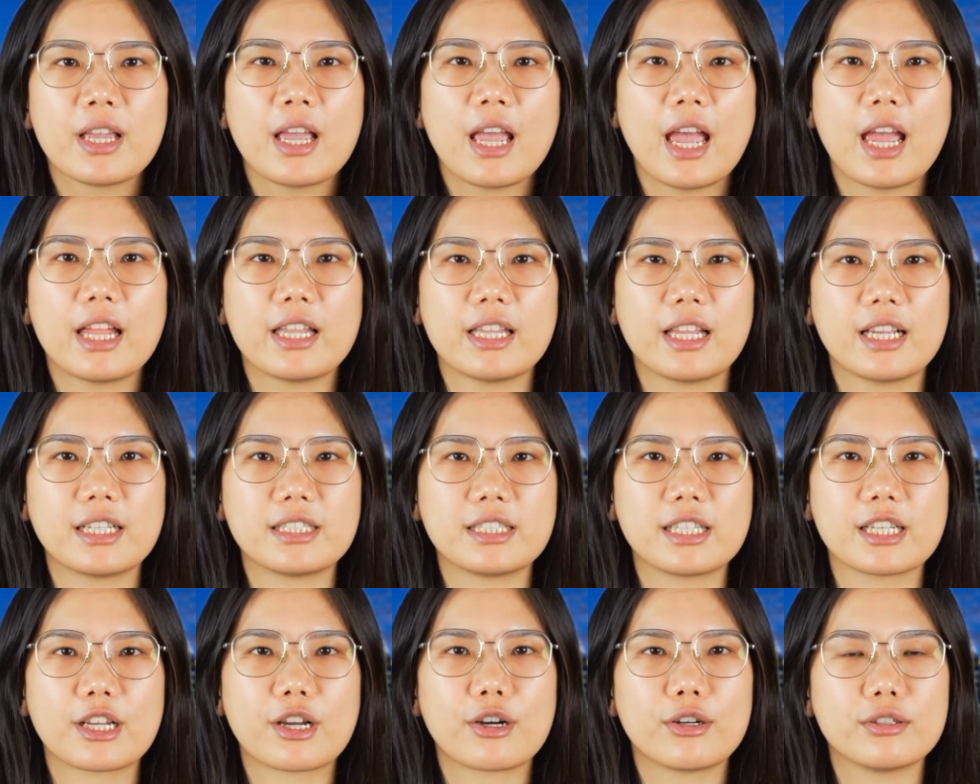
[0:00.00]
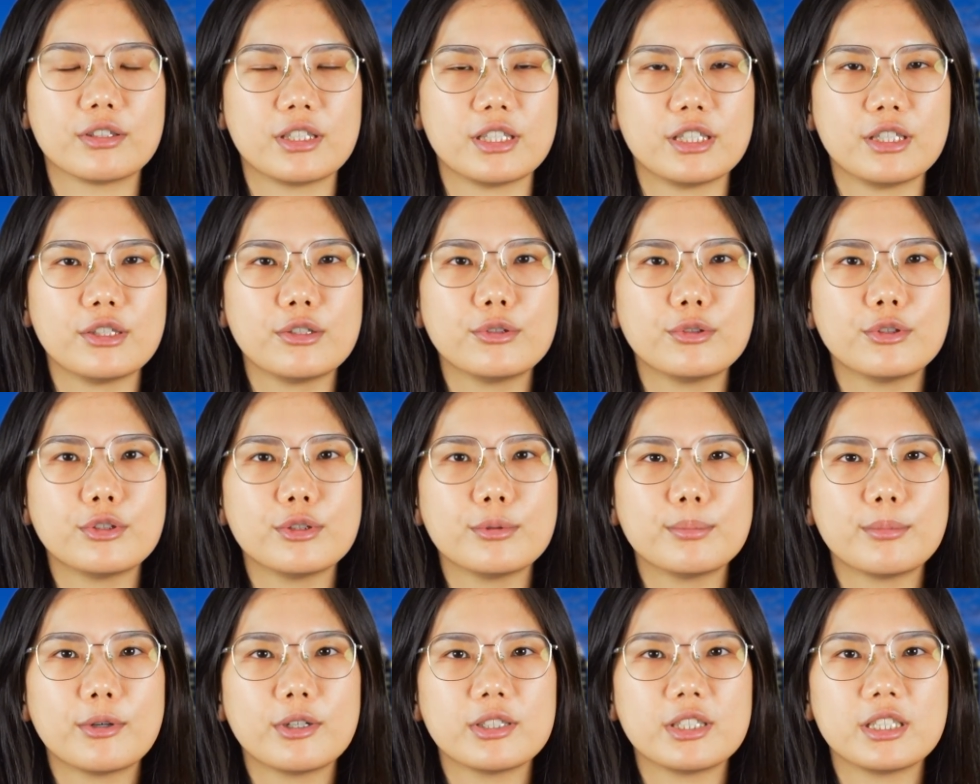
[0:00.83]
and as it continues to
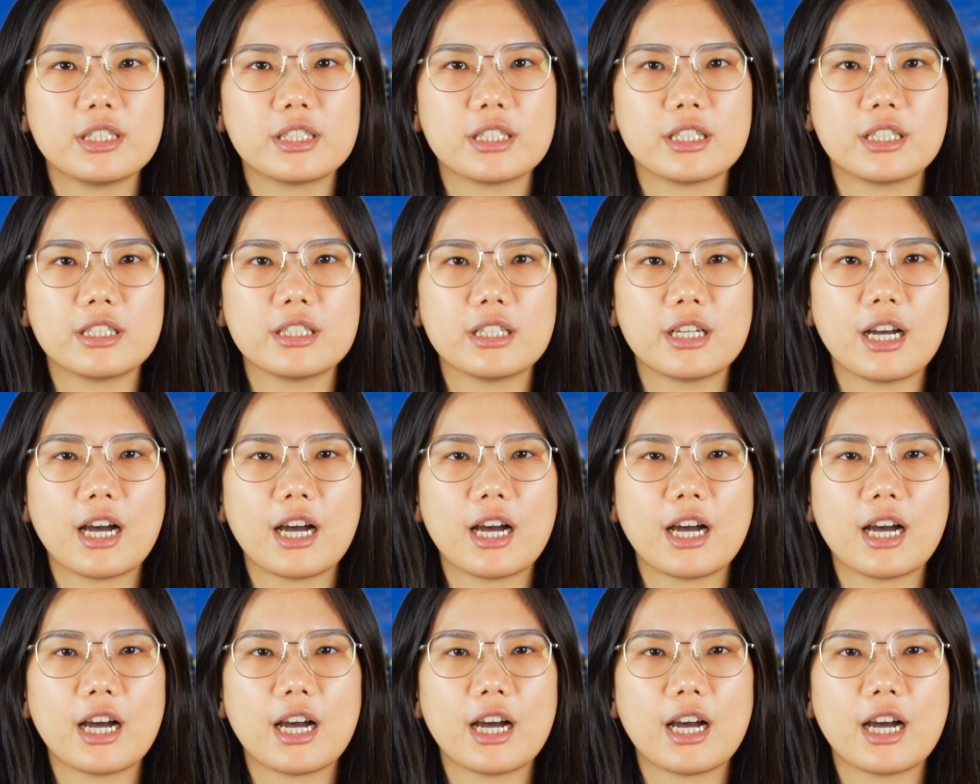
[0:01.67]
monitor the